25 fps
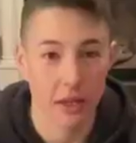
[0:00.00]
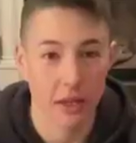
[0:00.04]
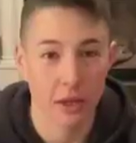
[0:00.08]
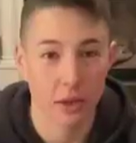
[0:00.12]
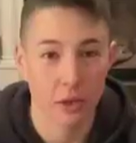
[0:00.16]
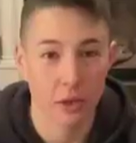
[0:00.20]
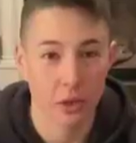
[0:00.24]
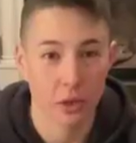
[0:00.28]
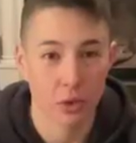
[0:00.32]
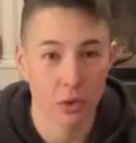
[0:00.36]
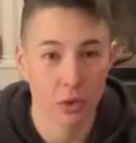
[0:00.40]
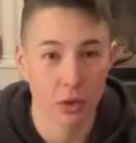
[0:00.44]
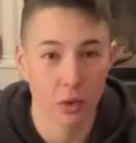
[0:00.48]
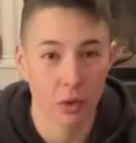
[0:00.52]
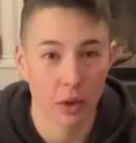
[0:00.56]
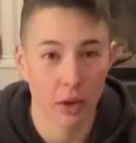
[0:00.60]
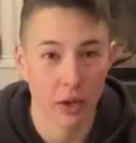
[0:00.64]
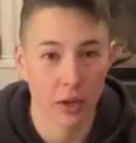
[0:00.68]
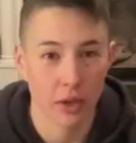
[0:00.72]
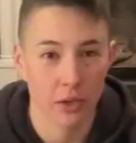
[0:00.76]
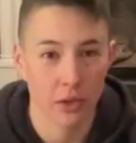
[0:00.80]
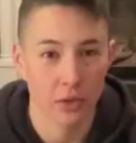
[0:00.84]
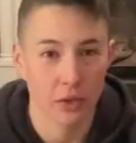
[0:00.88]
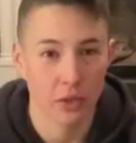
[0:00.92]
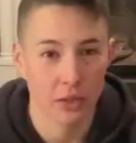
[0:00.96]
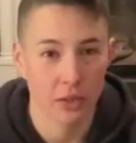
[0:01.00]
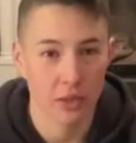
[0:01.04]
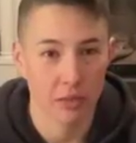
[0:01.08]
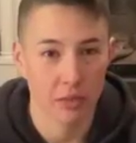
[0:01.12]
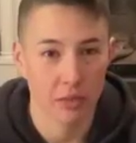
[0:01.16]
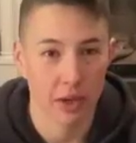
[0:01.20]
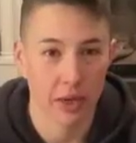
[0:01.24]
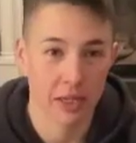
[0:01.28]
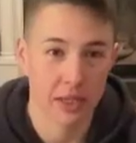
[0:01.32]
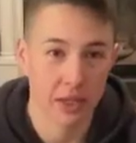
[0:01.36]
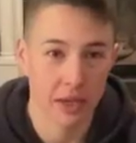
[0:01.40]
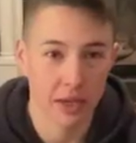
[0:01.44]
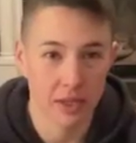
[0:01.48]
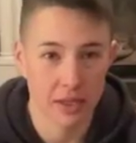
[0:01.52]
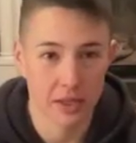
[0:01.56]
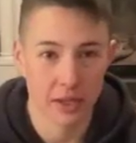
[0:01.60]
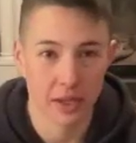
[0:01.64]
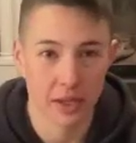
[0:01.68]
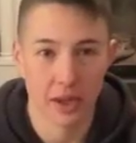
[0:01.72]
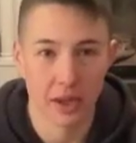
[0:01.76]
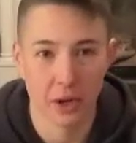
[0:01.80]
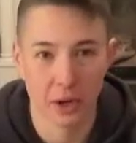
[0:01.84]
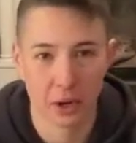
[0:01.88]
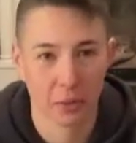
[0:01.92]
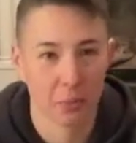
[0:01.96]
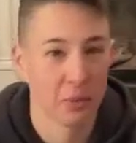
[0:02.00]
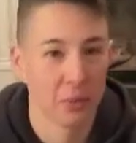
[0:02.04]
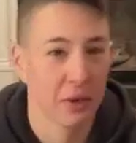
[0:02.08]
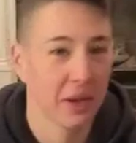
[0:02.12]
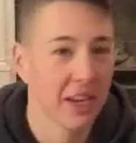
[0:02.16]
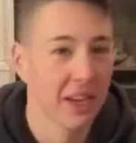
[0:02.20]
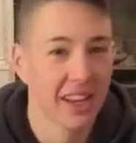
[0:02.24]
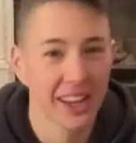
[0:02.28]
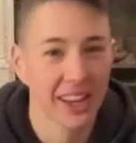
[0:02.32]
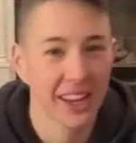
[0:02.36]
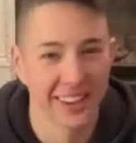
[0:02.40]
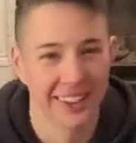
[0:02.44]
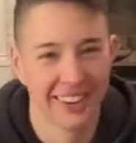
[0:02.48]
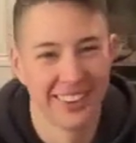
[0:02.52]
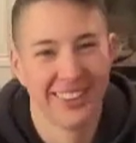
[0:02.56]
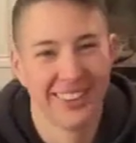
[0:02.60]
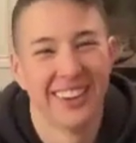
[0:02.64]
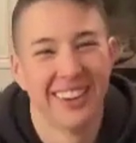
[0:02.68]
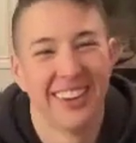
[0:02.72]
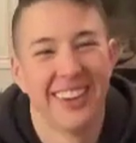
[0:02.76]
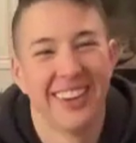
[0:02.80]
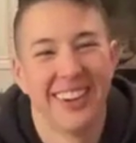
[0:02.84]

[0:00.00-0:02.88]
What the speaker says: day or 2 in Hawaii, drink some Mai Tais and get on a plane again?